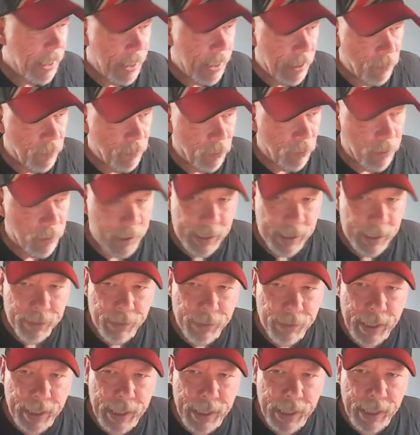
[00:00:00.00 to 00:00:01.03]
then we'll
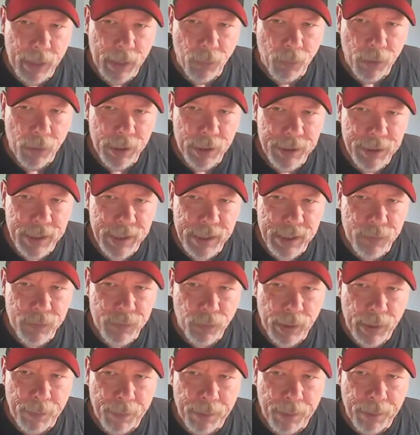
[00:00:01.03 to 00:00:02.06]
click right here where it says
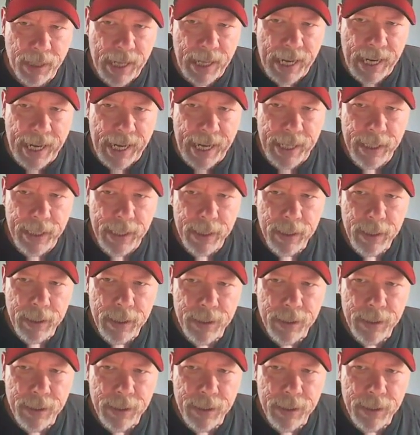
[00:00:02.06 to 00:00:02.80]
reply